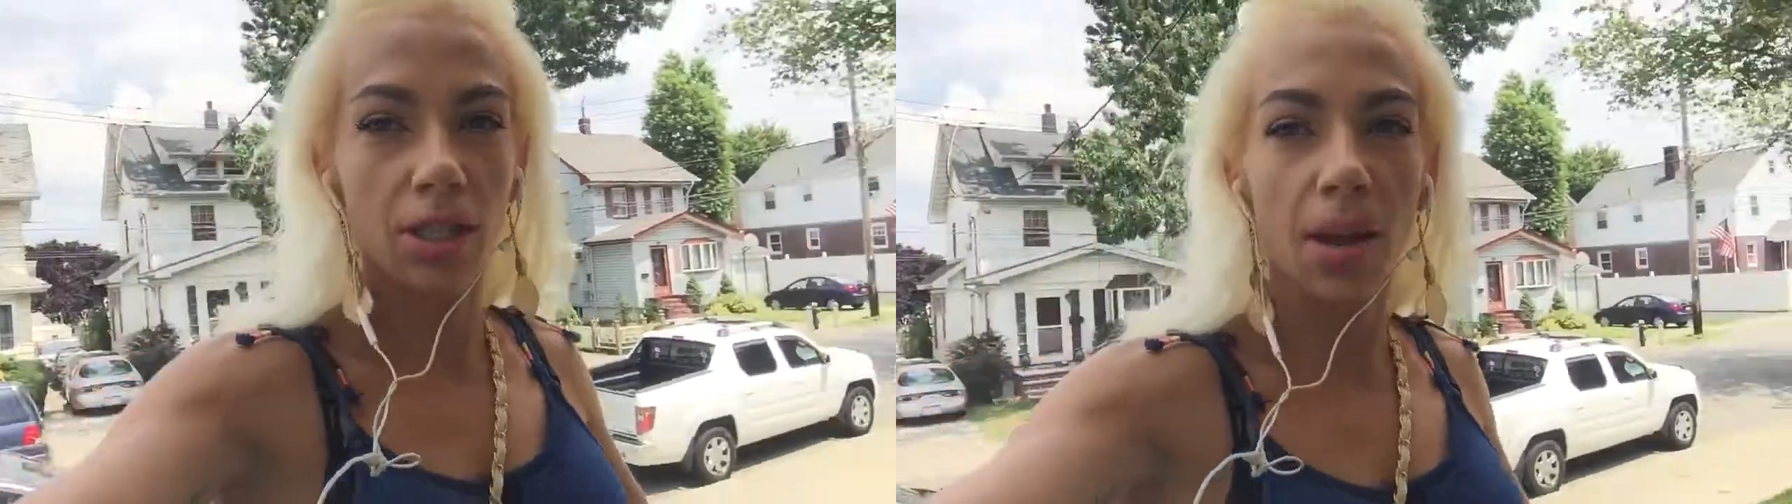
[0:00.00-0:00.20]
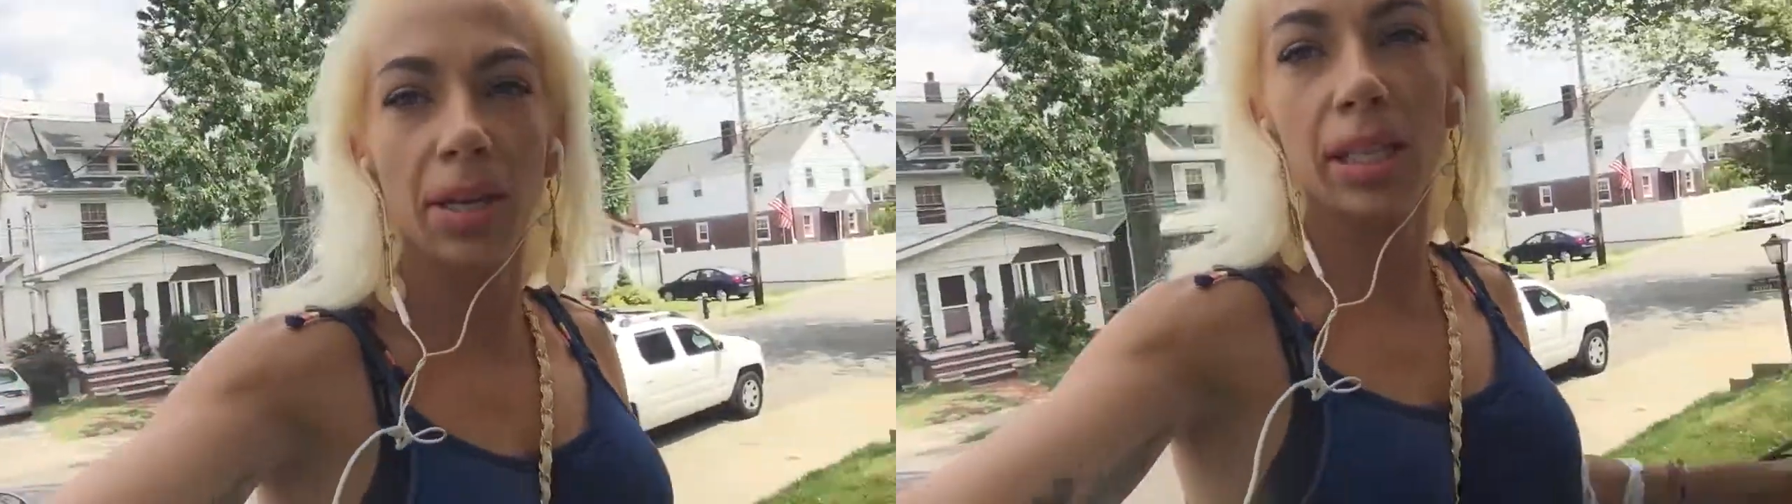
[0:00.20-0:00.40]

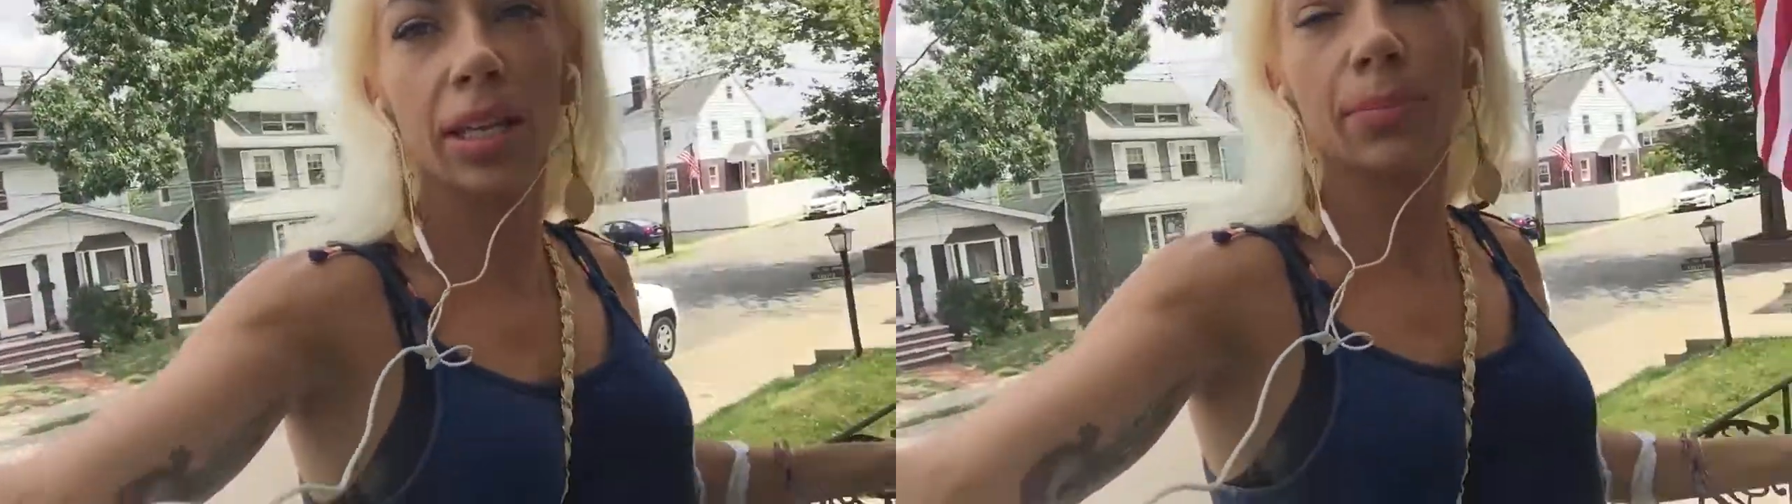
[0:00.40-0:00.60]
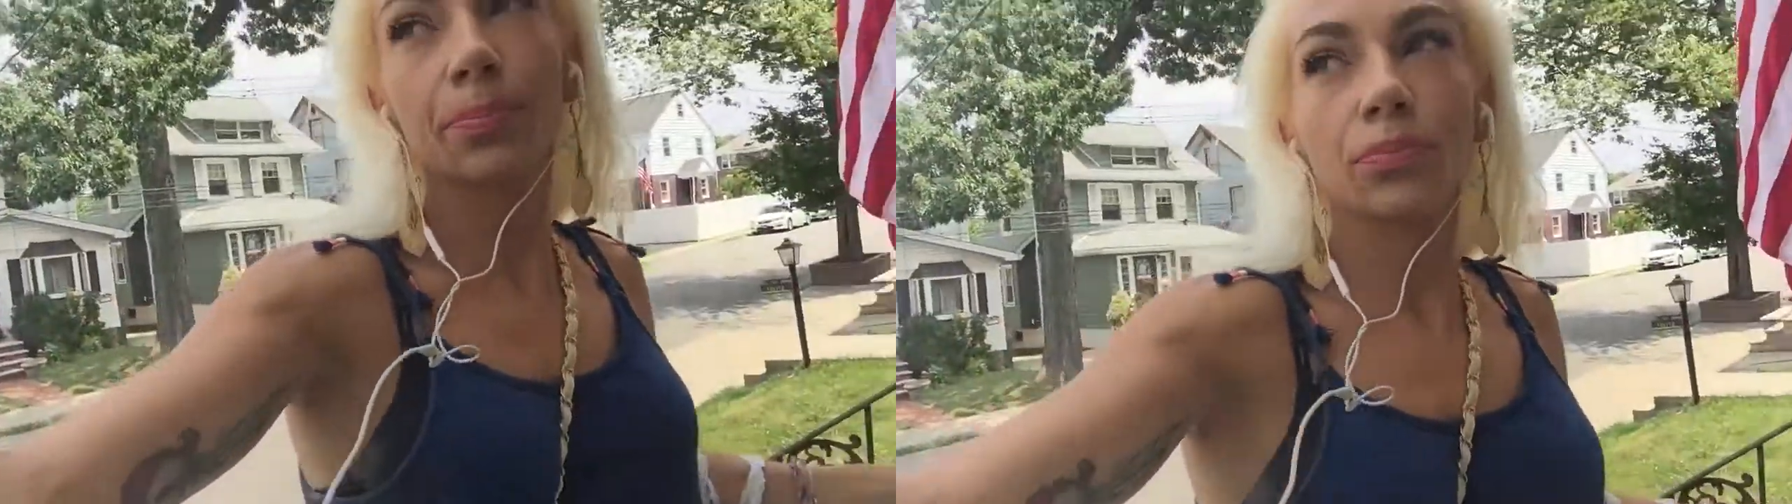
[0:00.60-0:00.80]
And I mean, like,